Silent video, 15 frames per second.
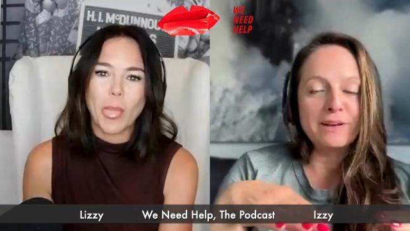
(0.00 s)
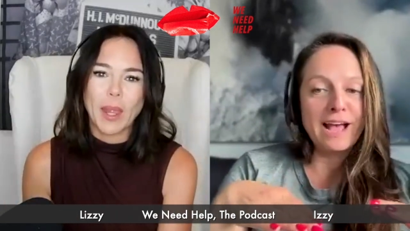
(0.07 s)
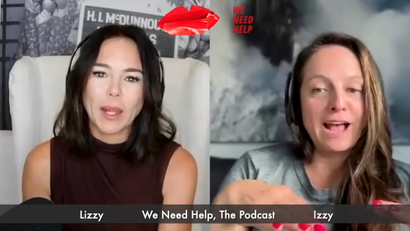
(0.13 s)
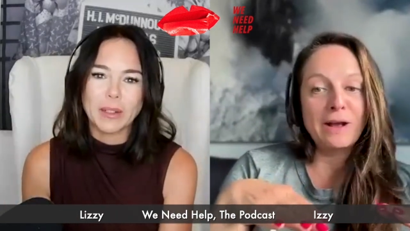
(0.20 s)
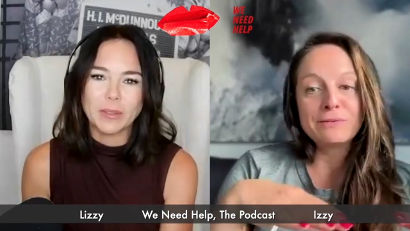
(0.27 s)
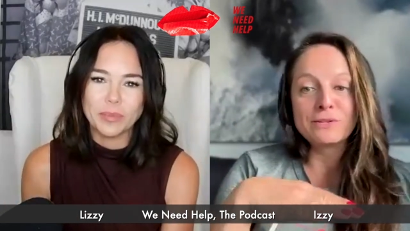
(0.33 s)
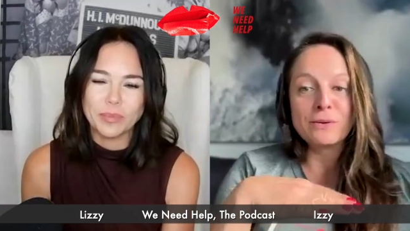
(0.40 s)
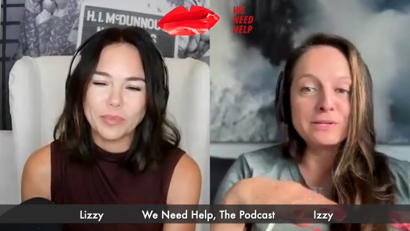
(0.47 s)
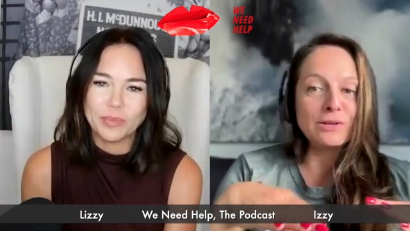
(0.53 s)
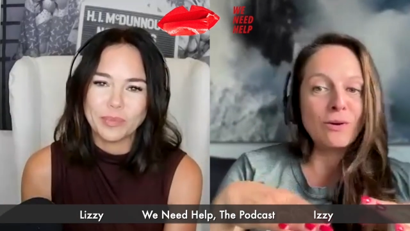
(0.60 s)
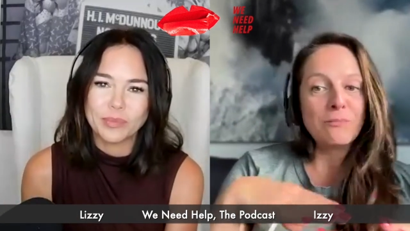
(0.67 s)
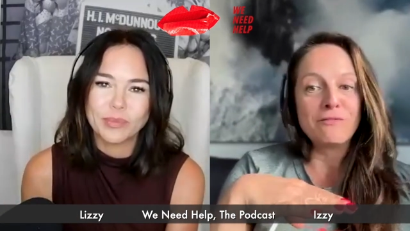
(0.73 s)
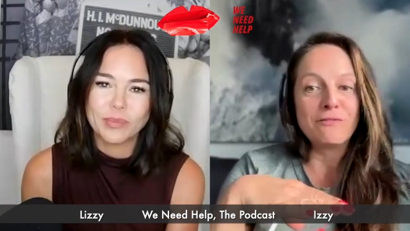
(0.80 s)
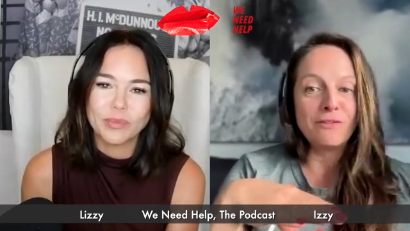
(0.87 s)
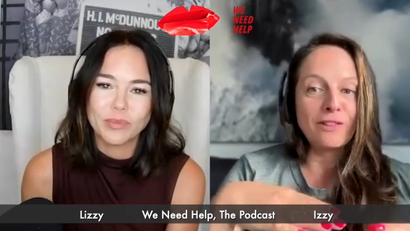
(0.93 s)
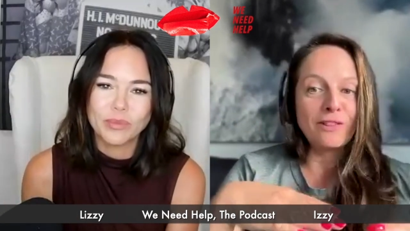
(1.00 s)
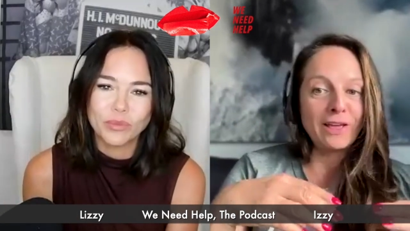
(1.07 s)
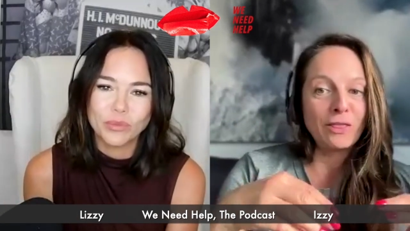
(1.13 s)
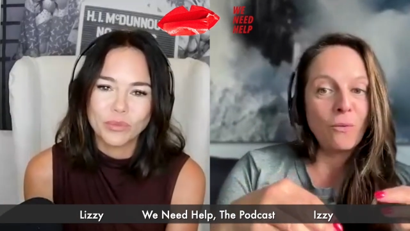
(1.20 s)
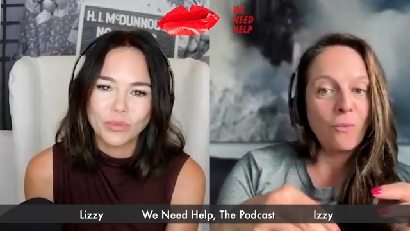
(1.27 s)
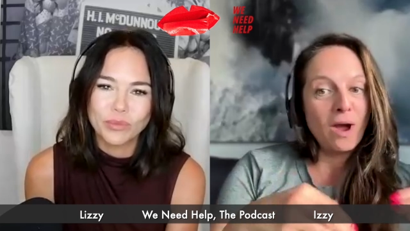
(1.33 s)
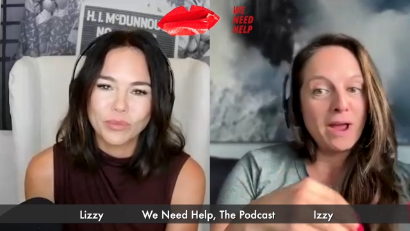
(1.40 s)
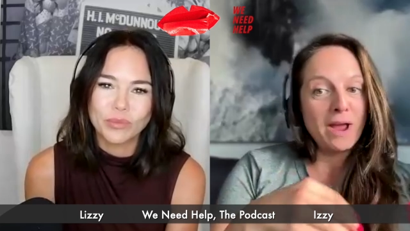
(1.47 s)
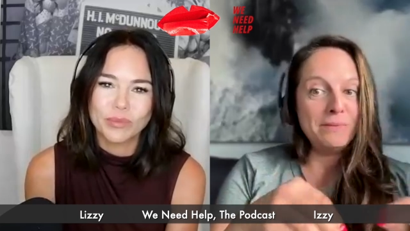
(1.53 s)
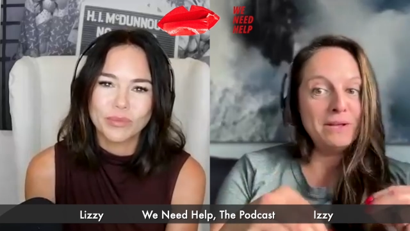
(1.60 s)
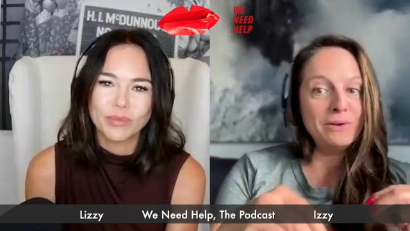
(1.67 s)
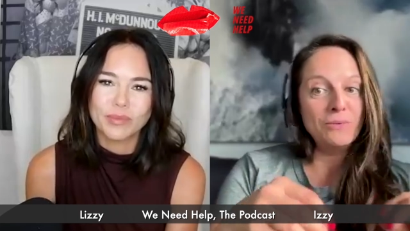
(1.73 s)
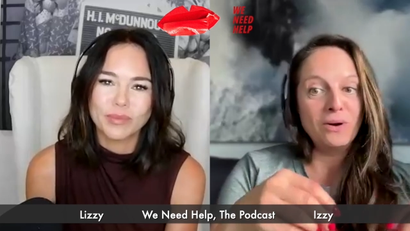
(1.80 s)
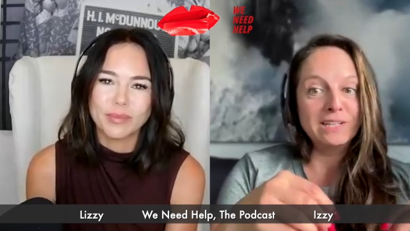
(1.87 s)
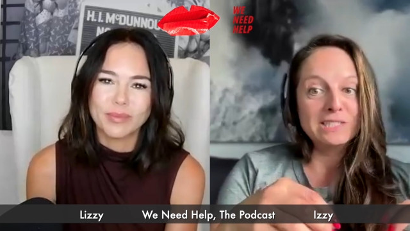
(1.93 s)
Speaker 1: I was always hoping for like the white
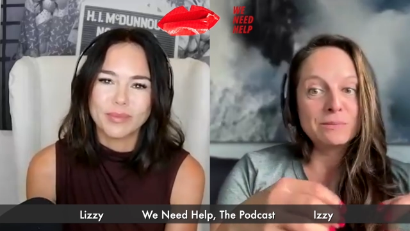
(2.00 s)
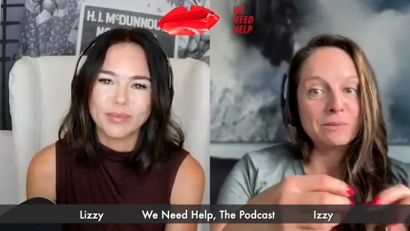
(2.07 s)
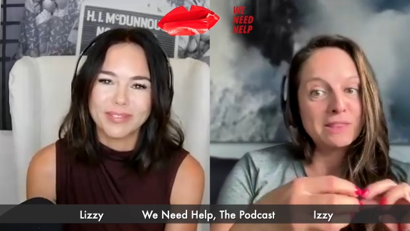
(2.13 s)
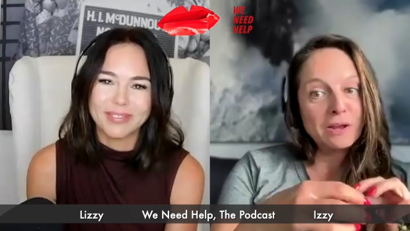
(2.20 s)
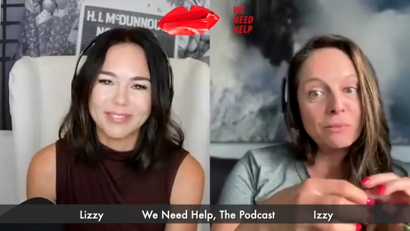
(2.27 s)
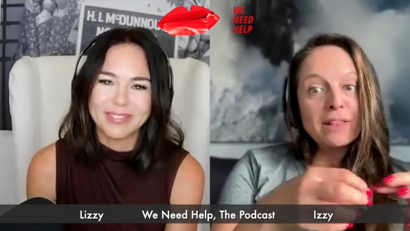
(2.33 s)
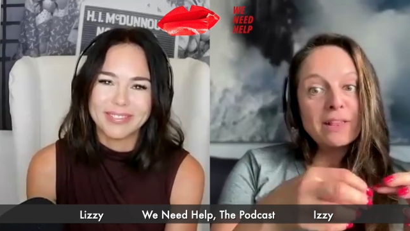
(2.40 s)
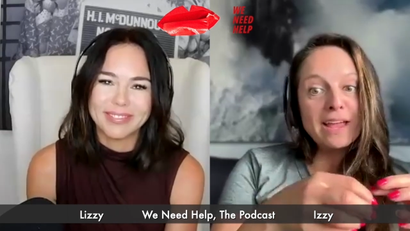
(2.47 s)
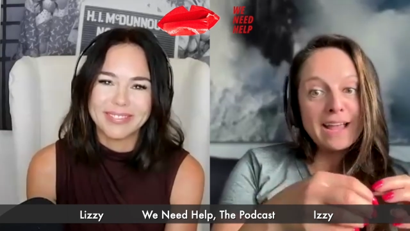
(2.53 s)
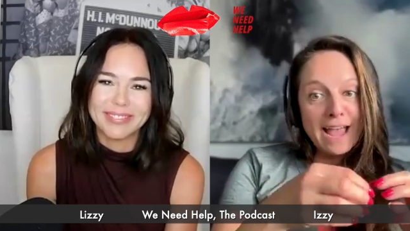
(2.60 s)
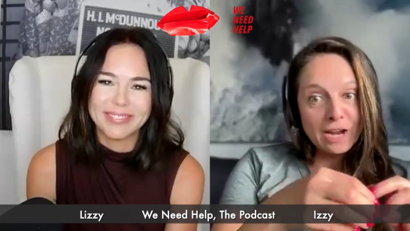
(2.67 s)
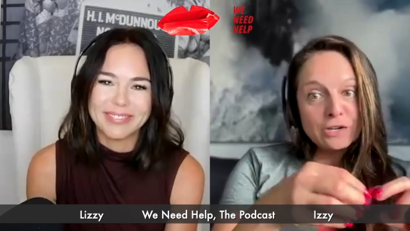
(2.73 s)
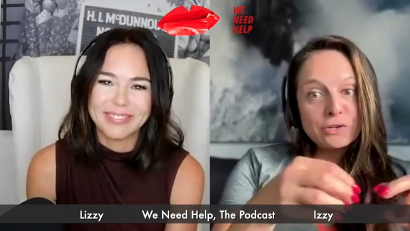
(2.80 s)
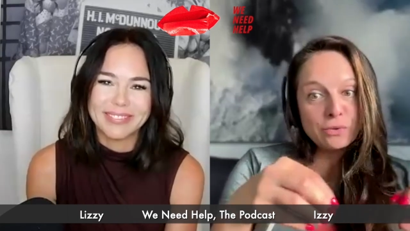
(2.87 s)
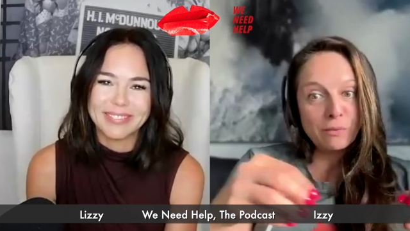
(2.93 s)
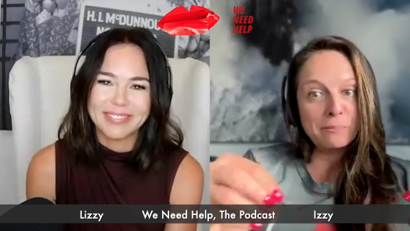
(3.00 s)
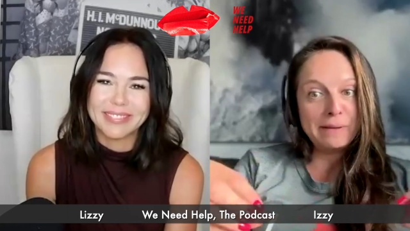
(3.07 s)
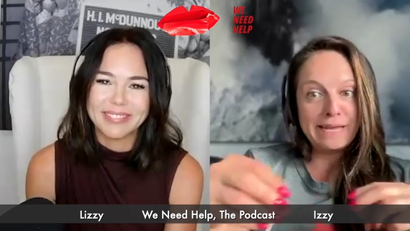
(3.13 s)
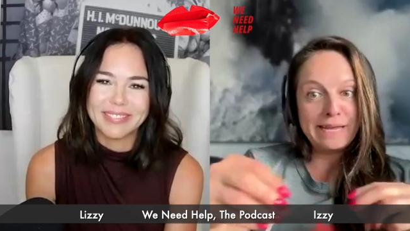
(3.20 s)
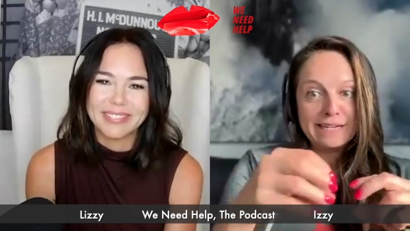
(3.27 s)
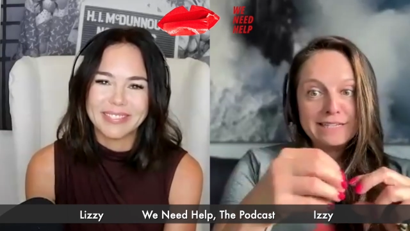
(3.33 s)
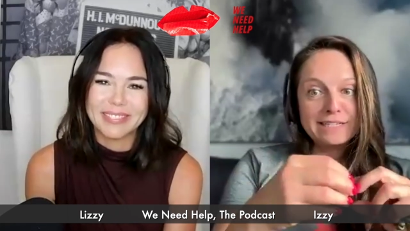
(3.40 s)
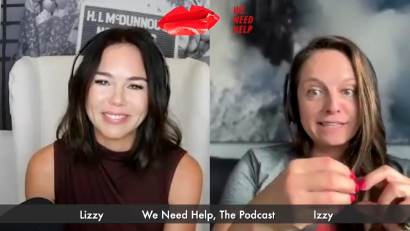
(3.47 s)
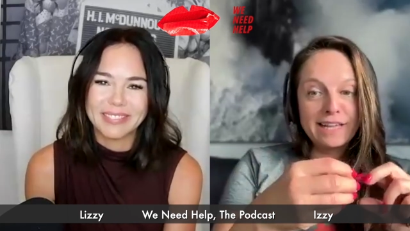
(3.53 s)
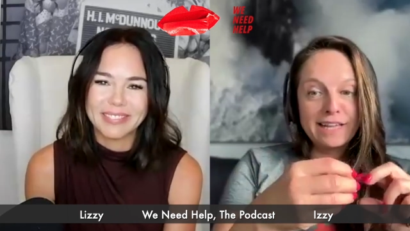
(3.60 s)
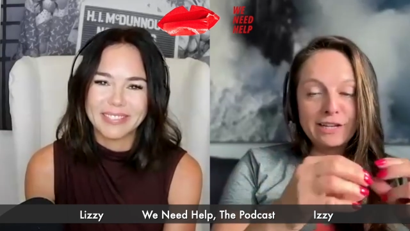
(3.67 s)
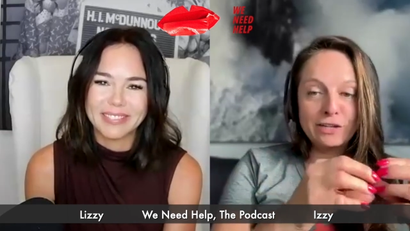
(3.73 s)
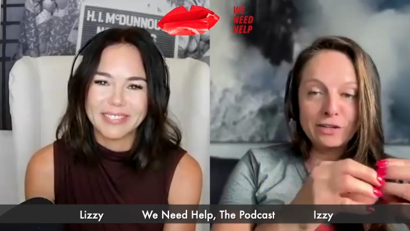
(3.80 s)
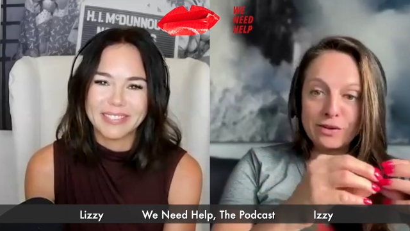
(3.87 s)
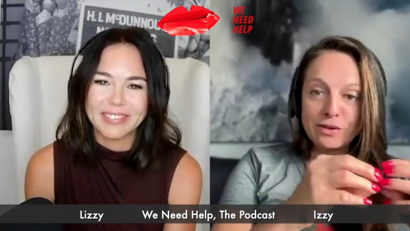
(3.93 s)
meat ones, but they were like actual meat.
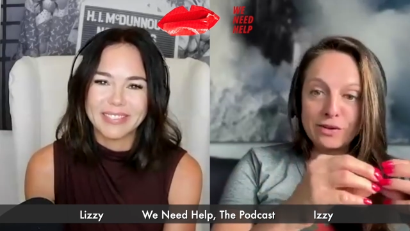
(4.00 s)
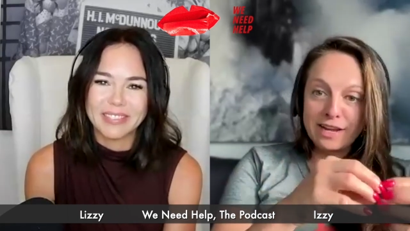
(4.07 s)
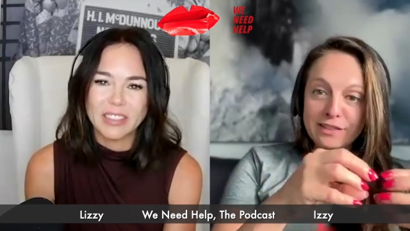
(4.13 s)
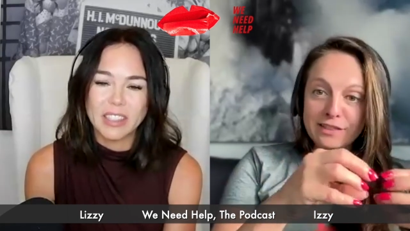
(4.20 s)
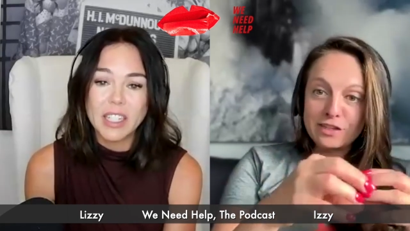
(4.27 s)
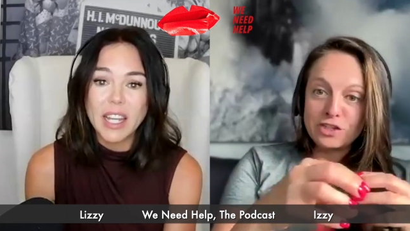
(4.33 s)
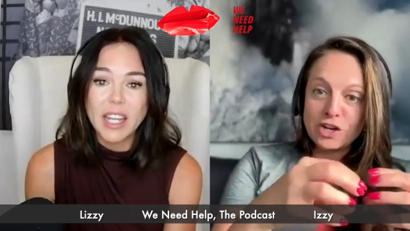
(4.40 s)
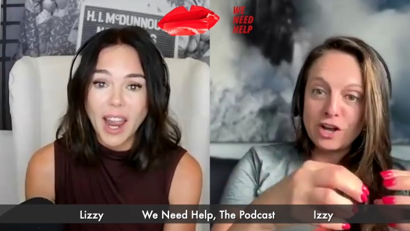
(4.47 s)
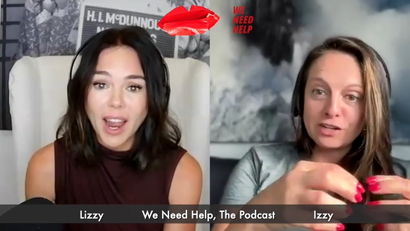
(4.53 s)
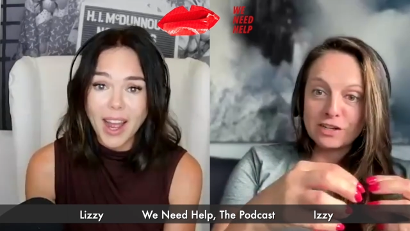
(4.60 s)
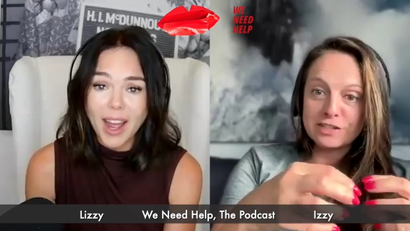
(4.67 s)
Like you can get the chunks.